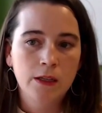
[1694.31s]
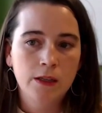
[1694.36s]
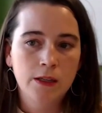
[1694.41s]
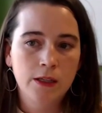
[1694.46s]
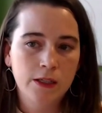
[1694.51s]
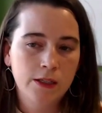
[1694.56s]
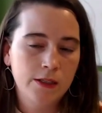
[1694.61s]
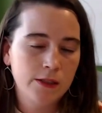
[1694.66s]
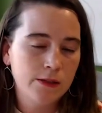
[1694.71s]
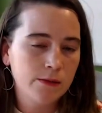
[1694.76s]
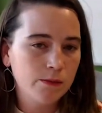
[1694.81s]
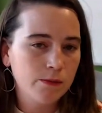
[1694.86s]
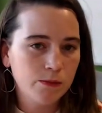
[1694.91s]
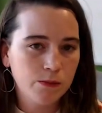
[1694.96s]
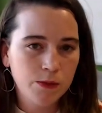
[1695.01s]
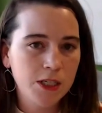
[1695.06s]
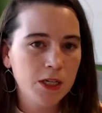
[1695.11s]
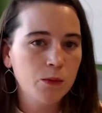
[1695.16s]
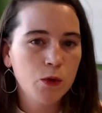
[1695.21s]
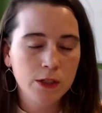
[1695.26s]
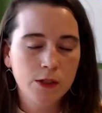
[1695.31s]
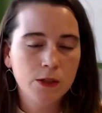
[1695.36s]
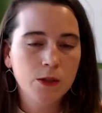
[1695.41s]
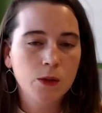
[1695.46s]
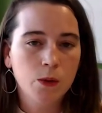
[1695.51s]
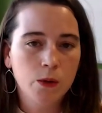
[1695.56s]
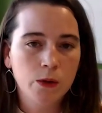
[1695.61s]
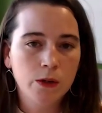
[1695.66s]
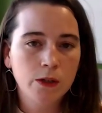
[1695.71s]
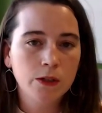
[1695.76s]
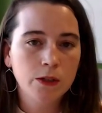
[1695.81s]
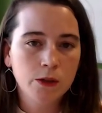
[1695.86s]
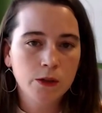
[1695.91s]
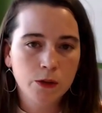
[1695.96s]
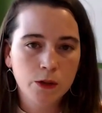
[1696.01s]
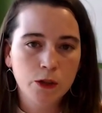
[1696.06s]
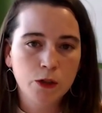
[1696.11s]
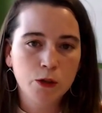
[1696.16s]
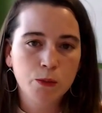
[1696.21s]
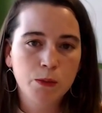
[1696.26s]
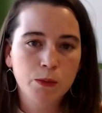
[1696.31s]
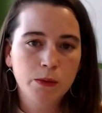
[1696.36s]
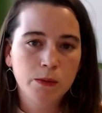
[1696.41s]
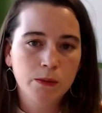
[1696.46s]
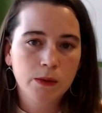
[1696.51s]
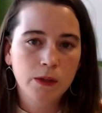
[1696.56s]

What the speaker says: this somewhat scorned group